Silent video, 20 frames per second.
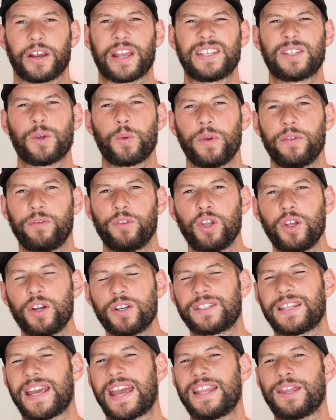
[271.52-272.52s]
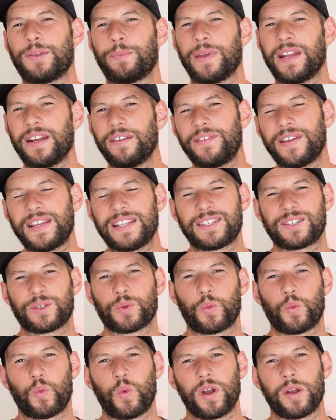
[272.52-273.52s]
Okay, so we've looked at the benefits.
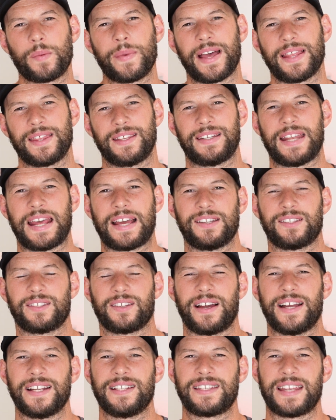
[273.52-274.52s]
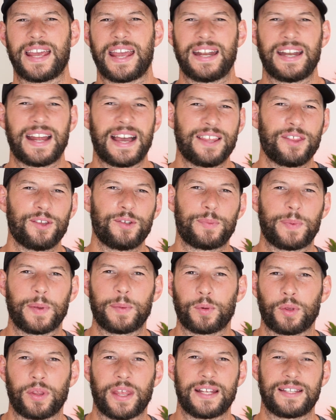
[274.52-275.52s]
What about the downsides? And are those
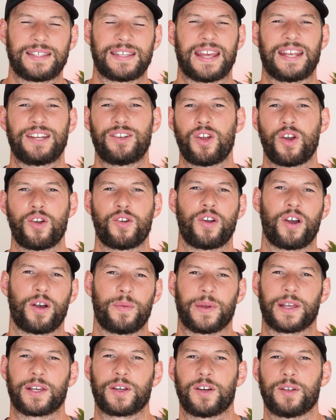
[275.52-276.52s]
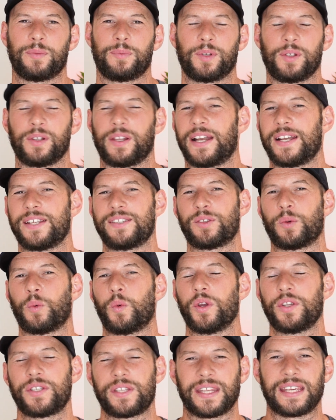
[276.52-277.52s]
people that say, no, oh my God, blue light is the
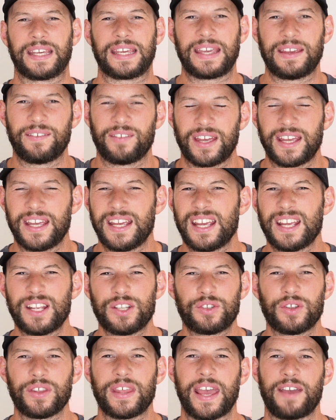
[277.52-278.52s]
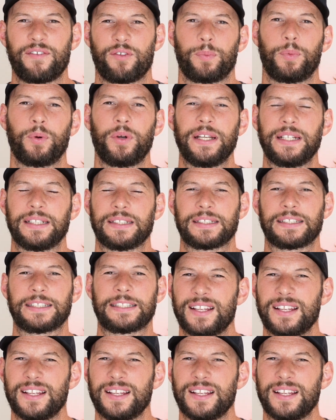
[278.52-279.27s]
worst thing ever? Do they have a point?